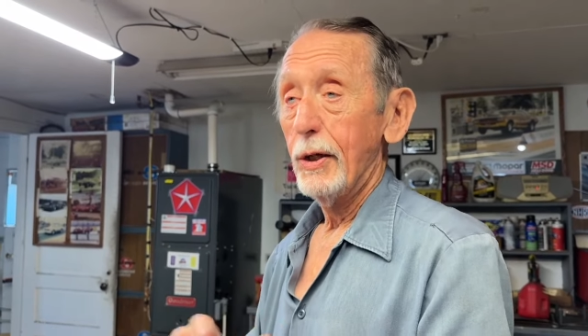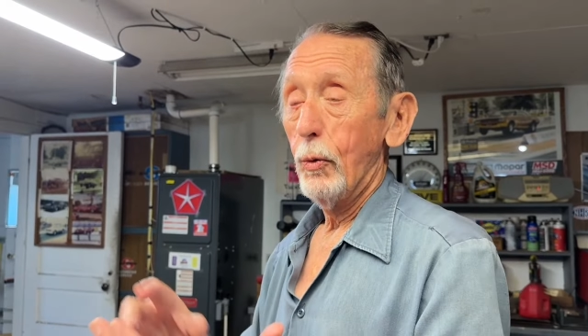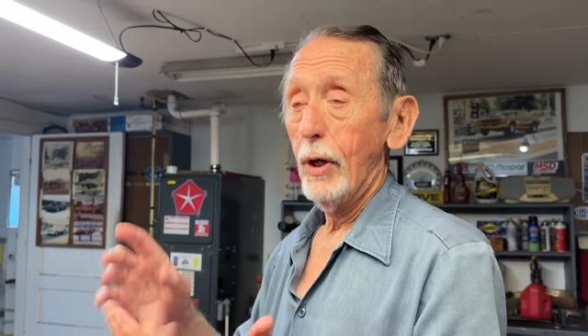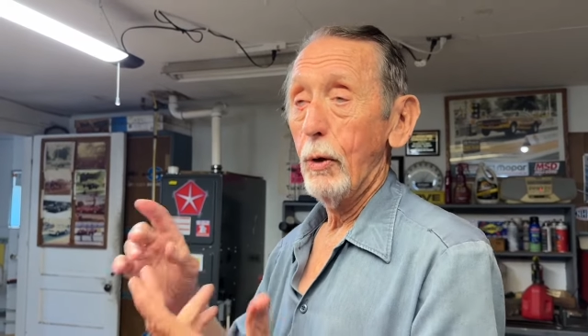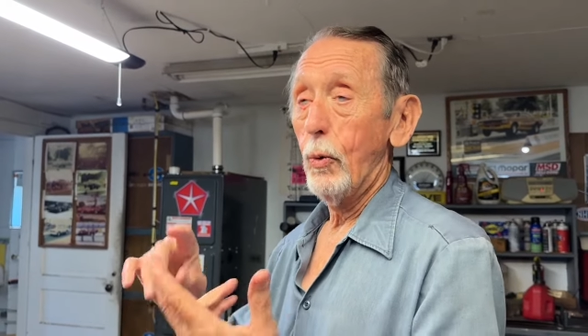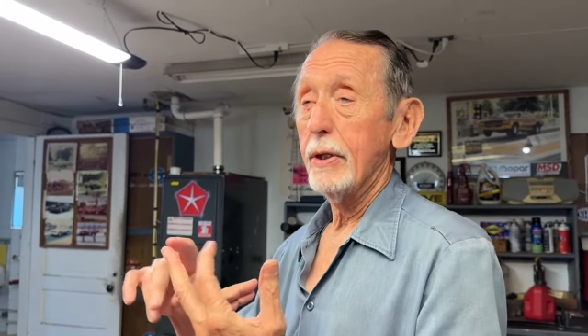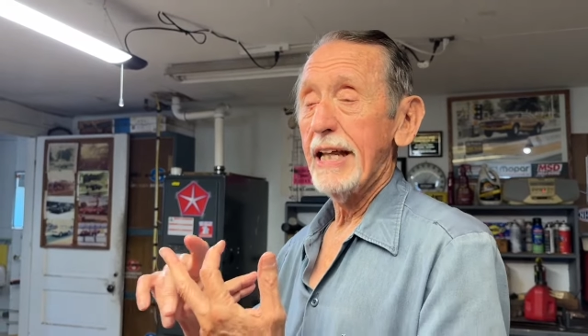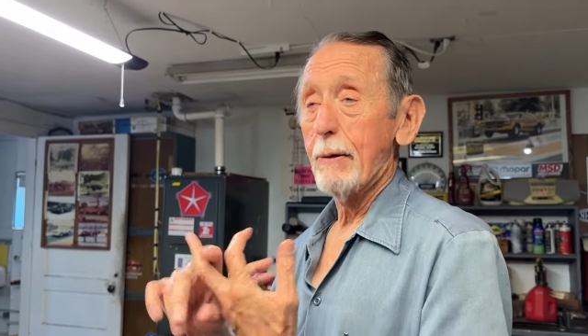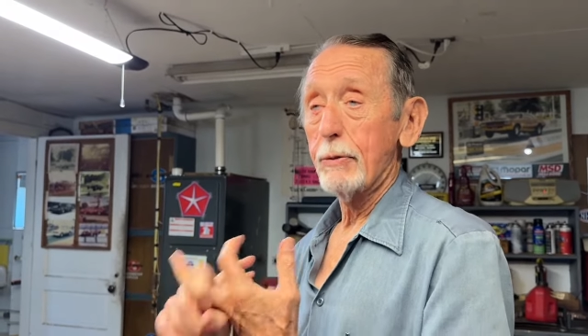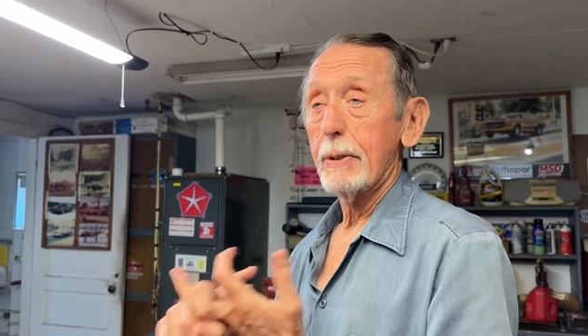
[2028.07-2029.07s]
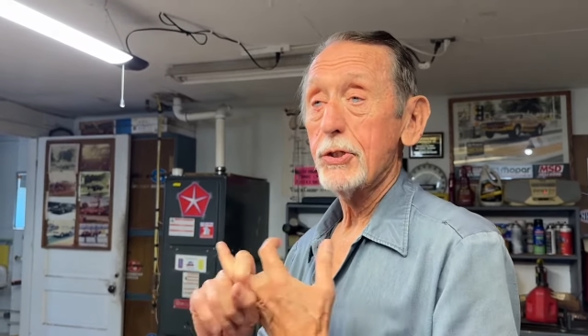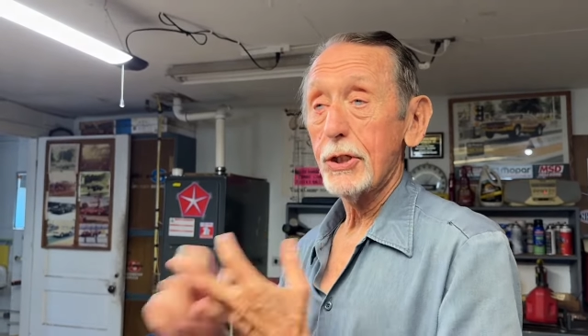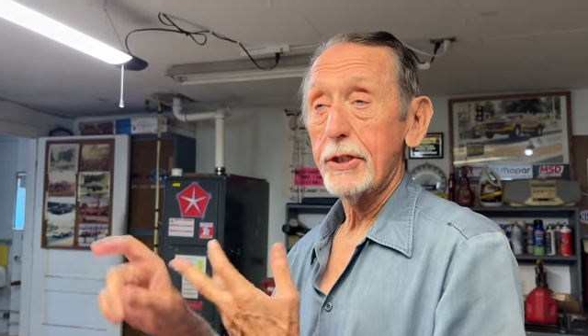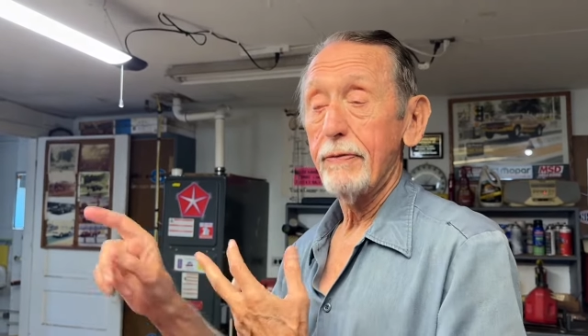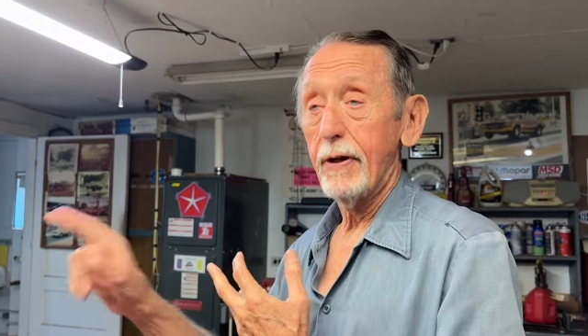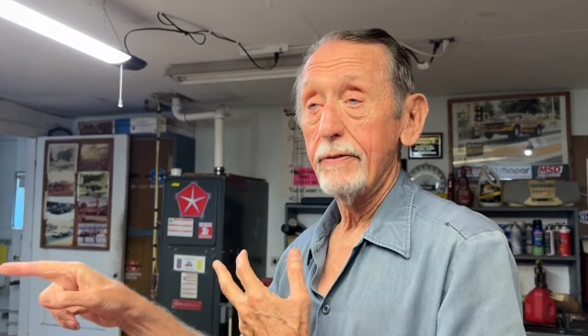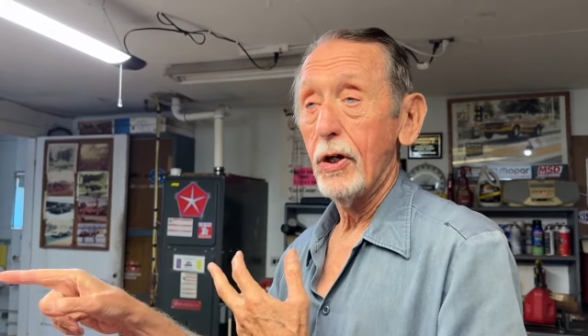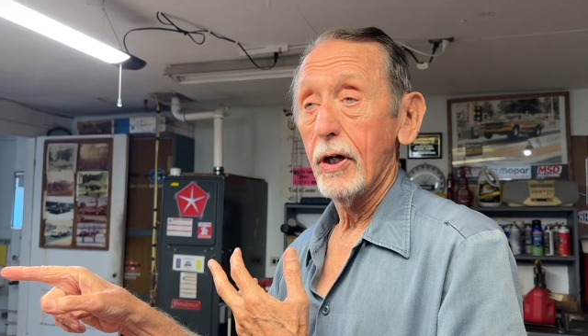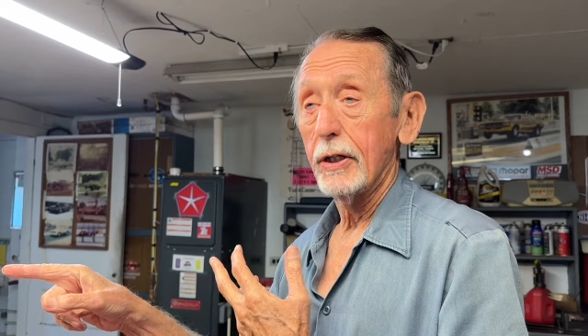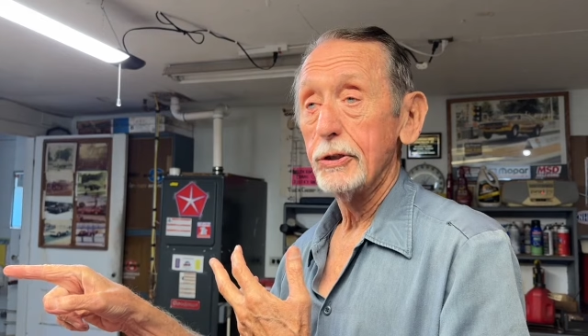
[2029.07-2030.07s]
Well, I won that with my 65
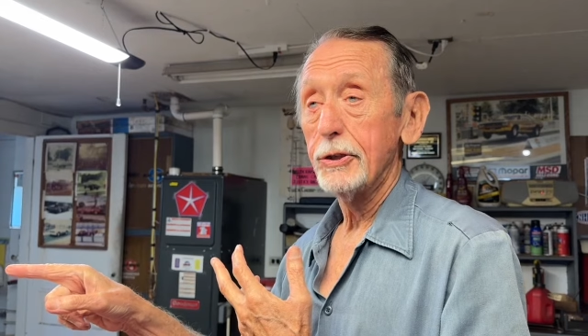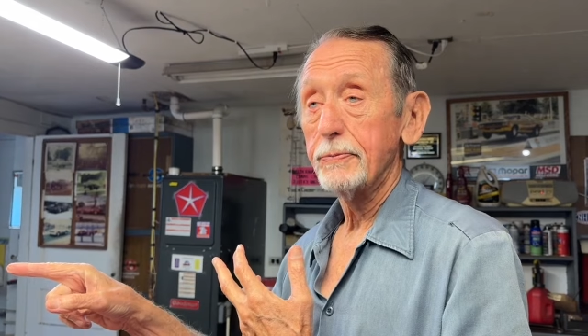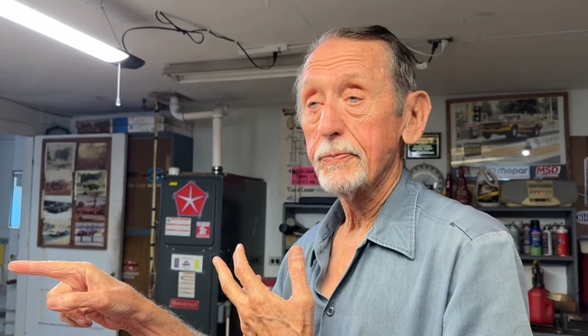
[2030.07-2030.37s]
Dodge.